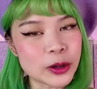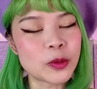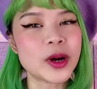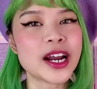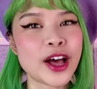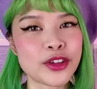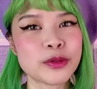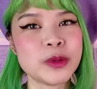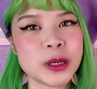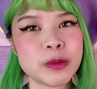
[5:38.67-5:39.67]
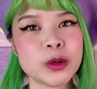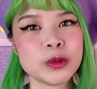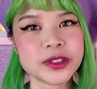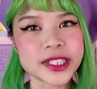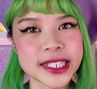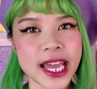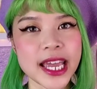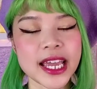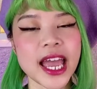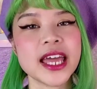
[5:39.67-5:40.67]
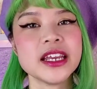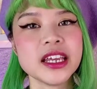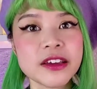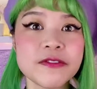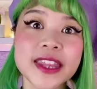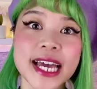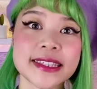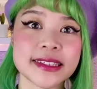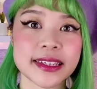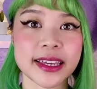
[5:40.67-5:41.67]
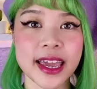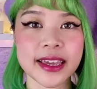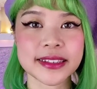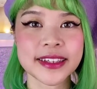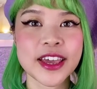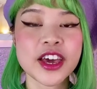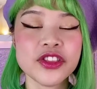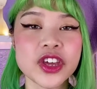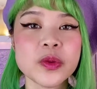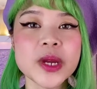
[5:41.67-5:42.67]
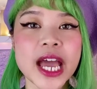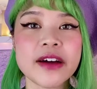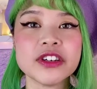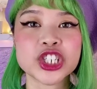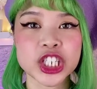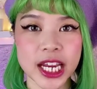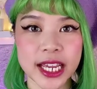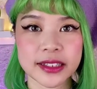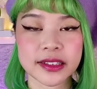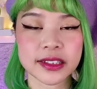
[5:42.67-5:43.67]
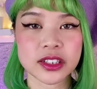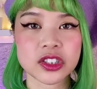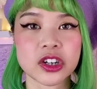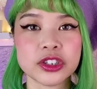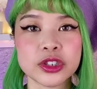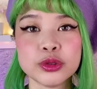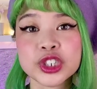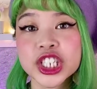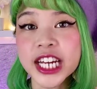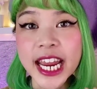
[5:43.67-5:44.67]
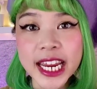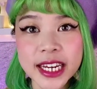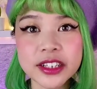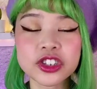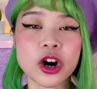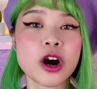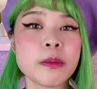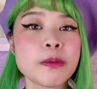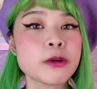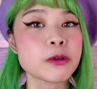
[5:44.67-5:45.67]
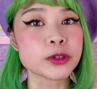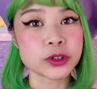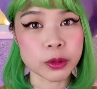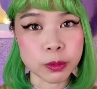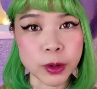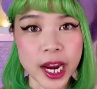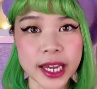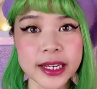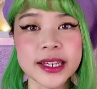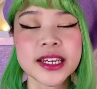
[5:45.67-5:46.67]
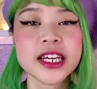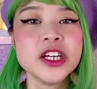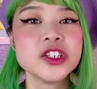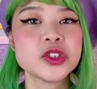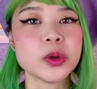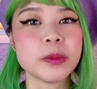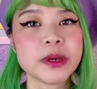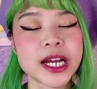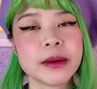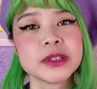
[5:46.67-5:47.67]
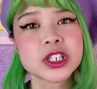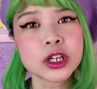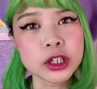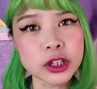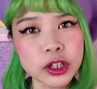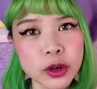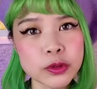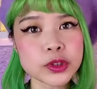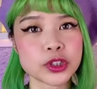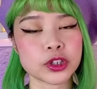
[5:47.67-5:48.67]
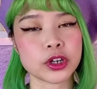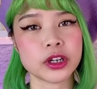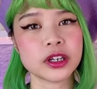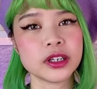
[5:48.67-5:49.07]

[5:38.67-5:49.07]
what other people will say, and if that's the case, then we have a chance to start to change our personal brand so it becomes closer